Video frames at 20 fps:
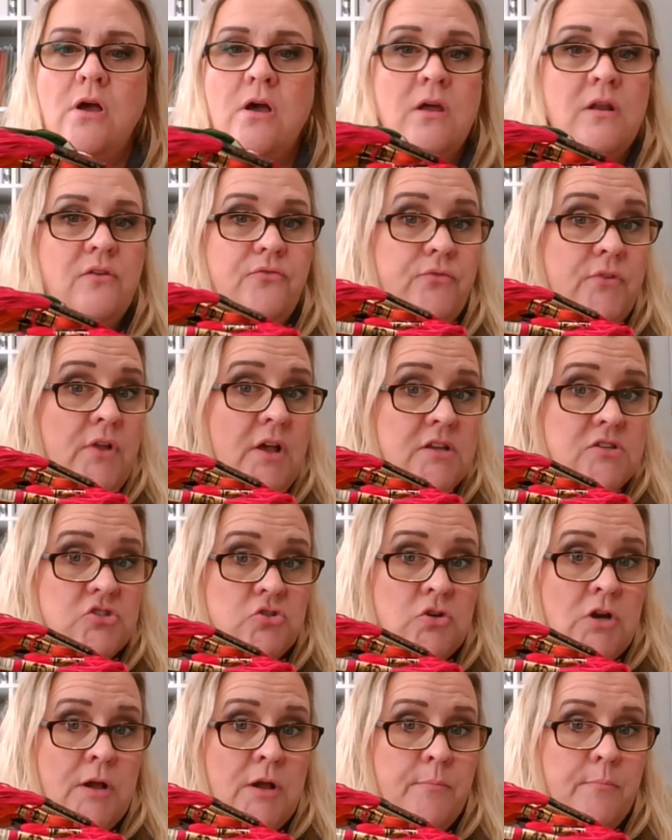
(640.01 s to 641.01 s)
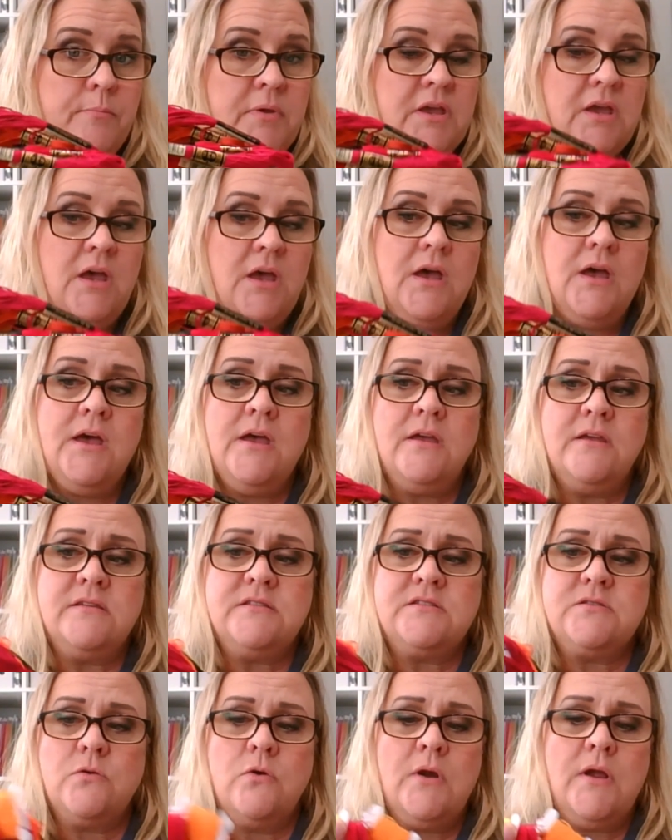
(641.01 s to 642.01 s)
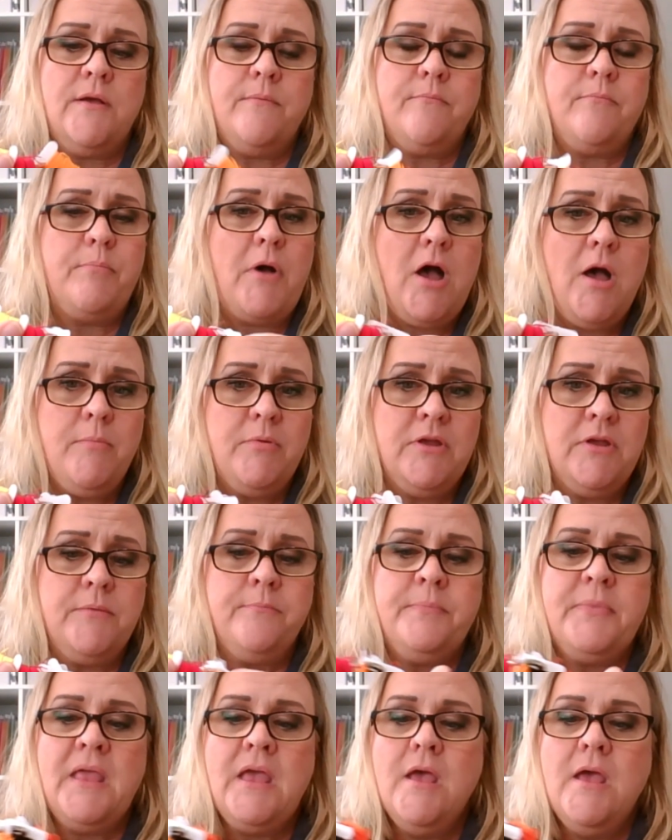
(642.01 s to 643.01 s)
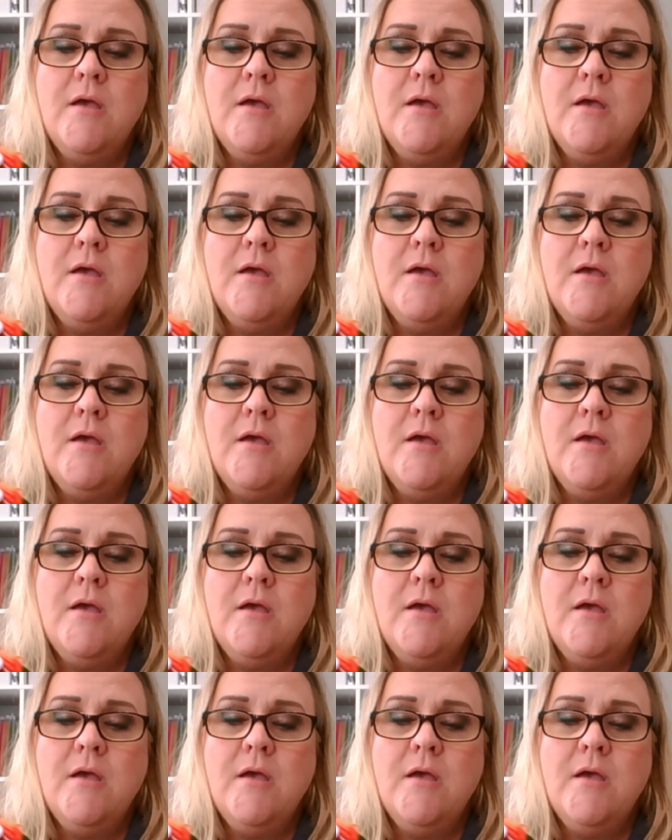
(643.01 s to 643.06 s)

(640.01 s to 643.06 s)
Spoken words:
on a floss drop because, or a bobbin,